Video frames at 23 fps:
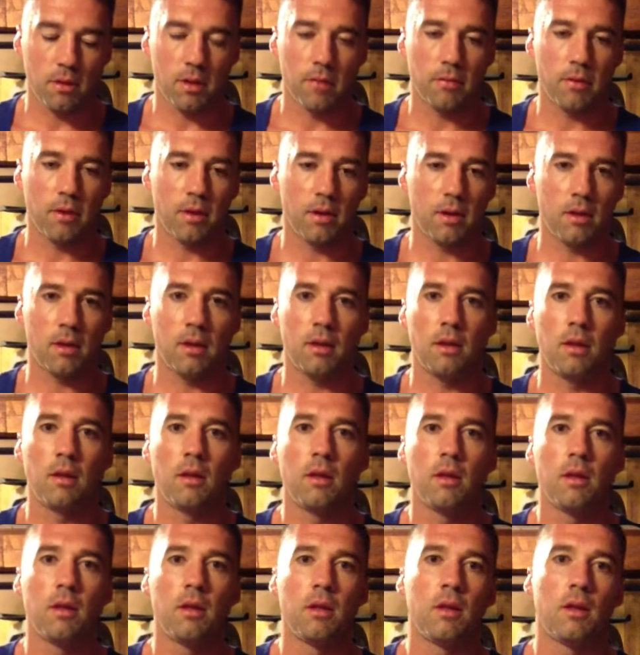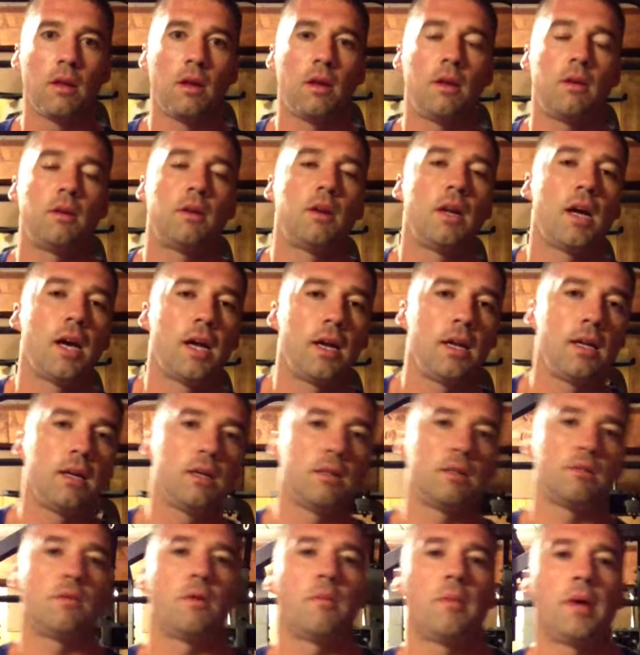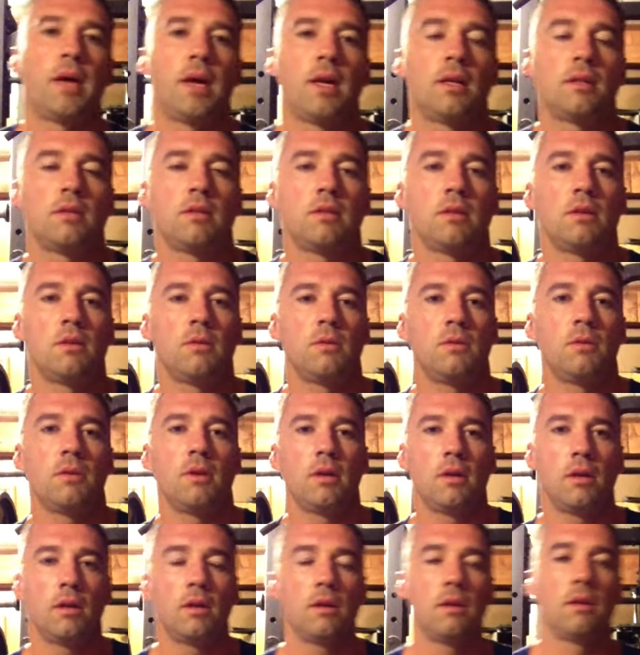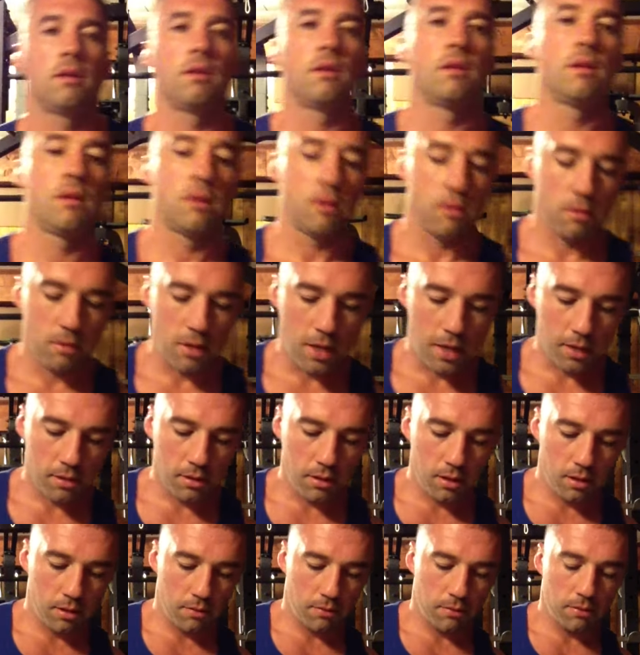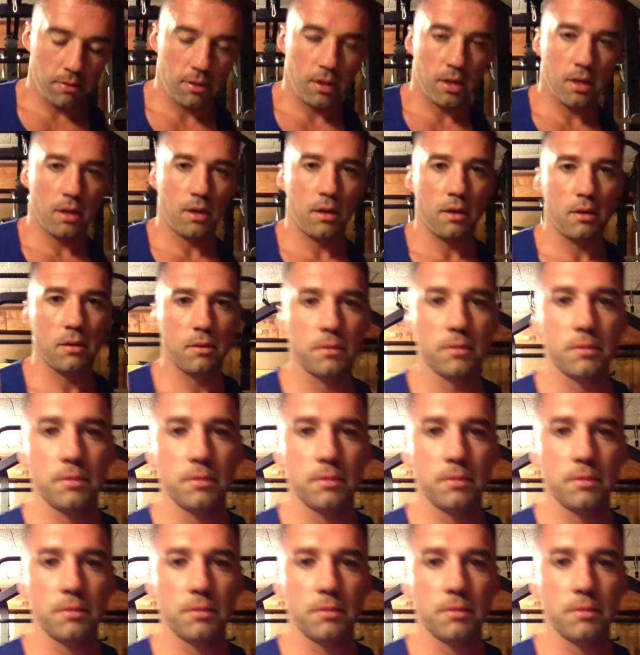I've got 100 ideas in my mind, so that's it for right now.